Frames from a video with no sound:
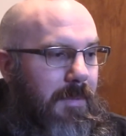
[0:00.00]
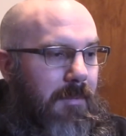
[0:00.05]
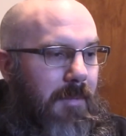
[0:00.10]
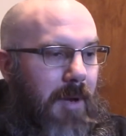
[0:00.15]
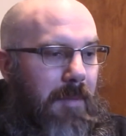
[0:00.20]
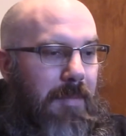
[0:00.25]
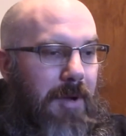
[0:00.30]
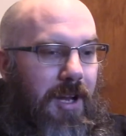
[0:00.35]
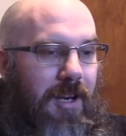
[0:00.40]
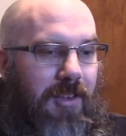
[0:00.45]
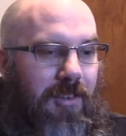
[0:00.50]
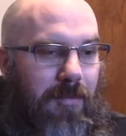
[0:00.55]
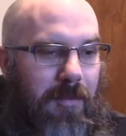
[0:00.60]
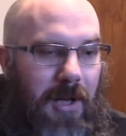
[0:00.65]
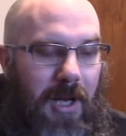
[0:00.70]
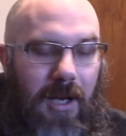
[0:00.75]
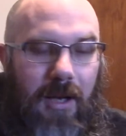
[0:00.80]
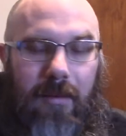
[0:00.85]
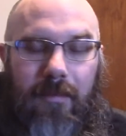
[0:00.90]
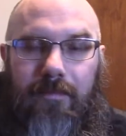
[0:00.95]
My bed is
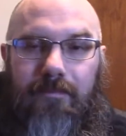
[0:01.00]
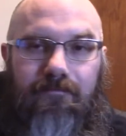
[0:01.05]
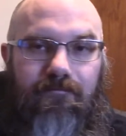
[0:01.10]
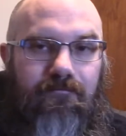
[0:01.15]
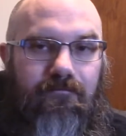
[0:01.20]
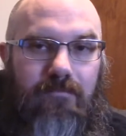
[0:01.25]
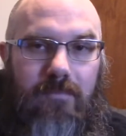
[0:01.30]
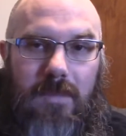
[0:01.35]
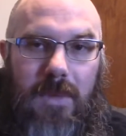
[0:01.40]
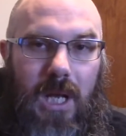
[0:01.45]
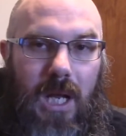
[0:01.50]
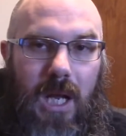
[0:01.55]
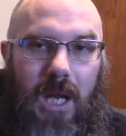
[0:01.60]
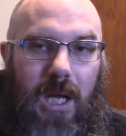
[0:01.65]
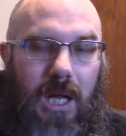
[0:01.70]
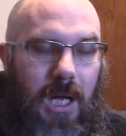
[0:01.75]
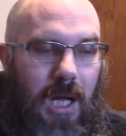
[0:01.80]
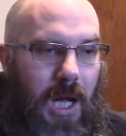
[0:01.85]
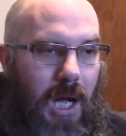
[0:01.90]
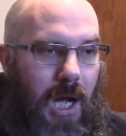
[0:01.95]
made.
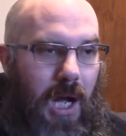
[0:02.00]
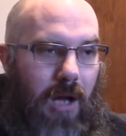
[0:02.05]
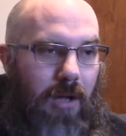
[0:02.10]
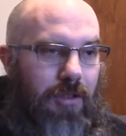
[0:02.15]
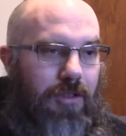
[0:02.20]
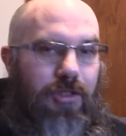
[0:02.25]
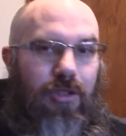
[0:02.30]
I'll